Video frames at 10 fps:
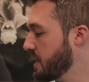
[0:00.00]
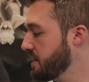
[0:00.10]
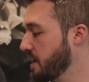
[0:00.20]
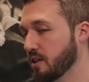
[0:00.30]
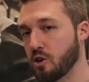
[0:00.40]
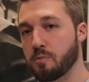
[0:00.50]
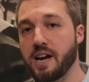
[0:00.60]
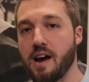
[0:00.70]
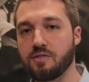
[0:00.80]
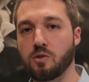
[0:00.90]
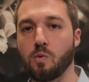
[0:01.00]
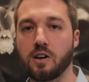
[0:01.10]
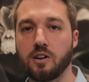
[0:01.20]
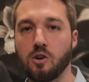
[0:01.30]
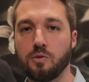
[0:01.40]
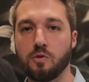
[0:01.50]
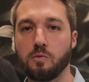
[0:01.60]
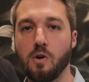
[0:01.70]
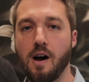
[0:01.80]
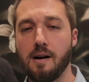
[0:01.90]
And then a little bit after, we're gonna go
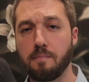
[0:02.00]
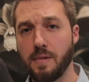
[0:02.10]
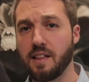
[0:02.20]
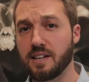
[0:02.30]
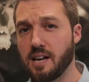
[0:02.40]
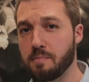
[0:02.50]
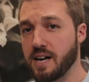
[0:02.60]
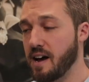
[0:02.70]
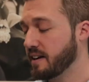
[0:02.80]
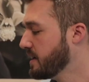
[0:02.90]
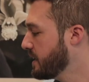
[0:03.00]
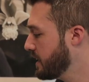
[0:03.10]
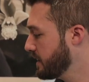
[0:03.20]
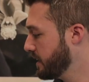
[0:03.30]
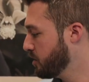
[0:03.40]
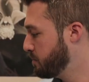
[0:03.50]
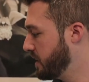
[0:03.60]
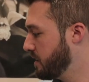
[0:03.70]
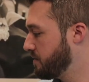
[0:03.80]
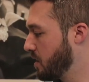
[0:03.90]
through, on the typodont, a little
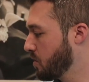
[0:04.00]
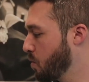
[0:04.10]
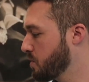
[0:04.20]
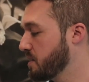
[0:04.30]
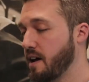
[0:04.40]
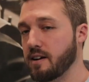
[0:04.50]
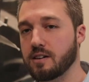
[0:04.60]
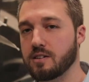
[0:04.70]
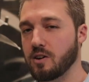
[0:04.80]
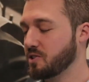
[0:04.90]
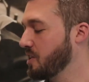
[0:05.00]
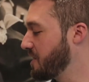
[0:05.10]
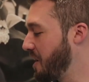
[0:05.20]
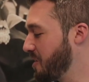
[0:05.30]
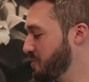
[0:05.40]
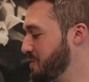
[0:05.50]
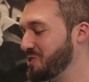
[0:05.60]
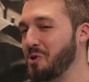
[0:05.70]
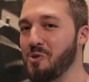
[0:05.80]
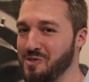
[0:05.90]
bit of our our
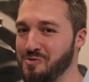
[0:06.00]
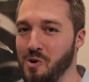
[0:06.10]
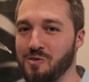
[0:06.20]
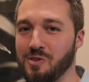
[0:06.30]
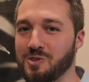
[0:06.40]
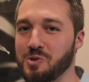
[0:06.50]
restorative workflow.